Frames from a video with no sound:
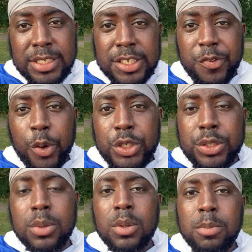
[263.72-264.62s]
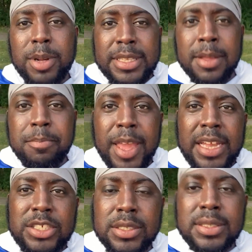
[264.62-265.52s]
is virtue, but the
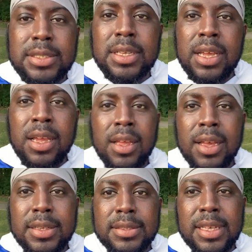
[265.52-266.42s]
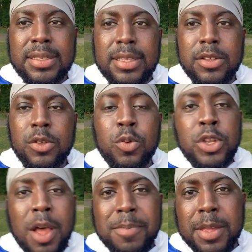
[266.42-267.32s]
impatience is you
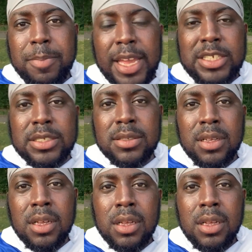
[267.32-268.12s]
not being patient